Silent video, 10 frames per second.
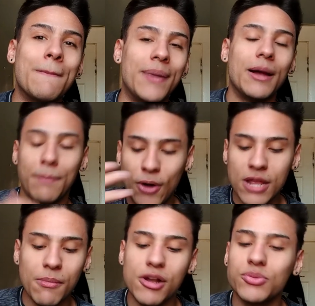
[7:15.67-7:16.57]
But
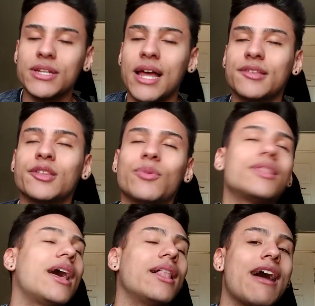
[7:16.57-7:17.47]
pretty much, in essence,
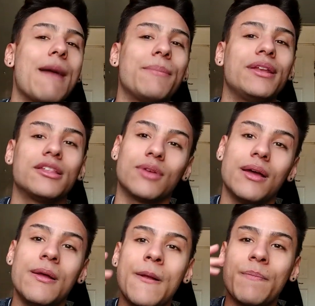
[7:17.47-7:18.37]
what the hell happened is
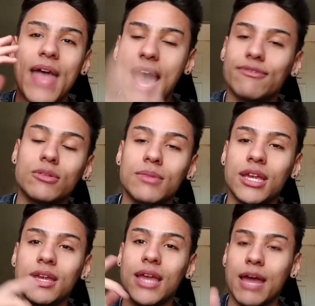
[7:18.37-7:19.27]
that after
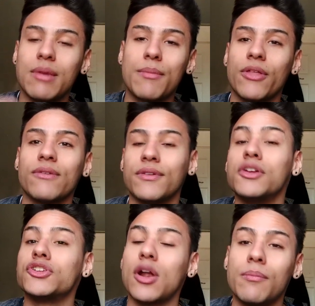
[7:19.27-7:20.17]
me and my brother
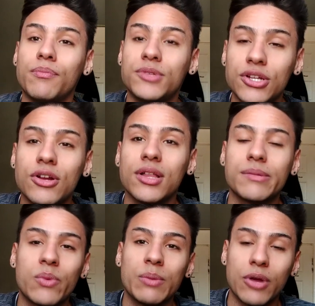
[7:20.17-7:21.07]
finished our cereal
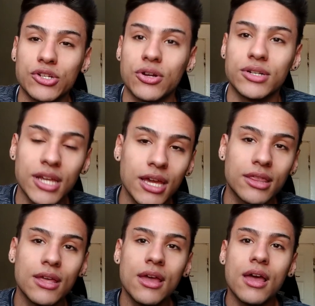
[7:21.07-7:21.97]
and we brushed our
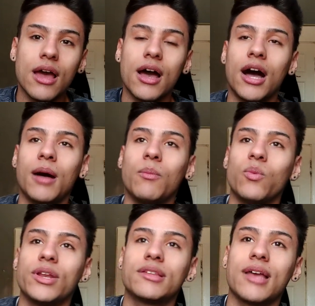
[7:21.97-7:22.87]
teeth,
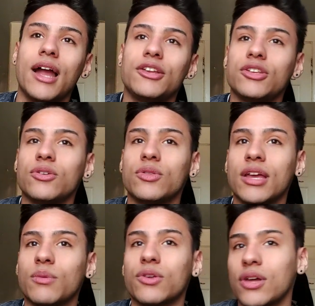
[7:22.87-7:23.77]
we decided to
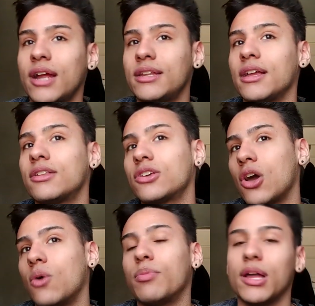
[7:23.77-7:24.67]
think it was a good idea to
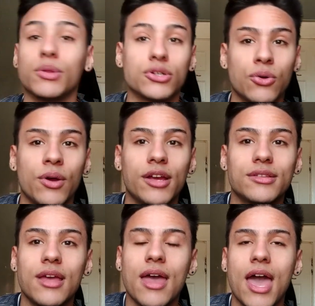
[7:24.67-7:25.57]
go play with our
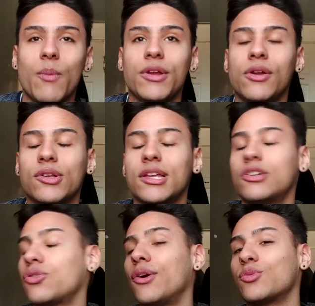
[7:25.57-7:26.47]
toys, and we noticed that
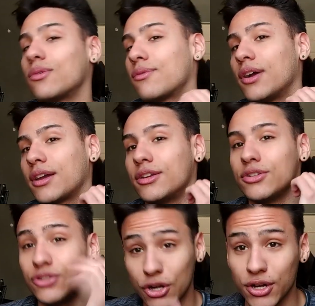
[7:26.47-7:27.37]
our toys were
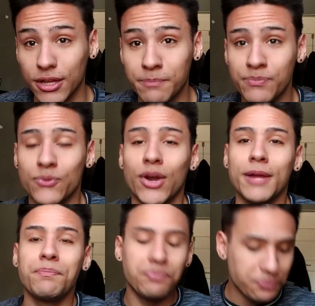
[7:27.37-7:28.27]
fucking dirty,
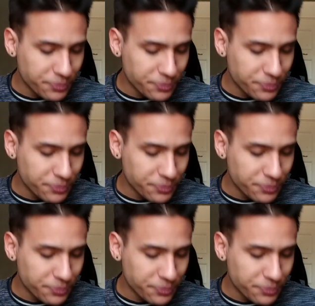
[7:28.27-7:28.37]
right?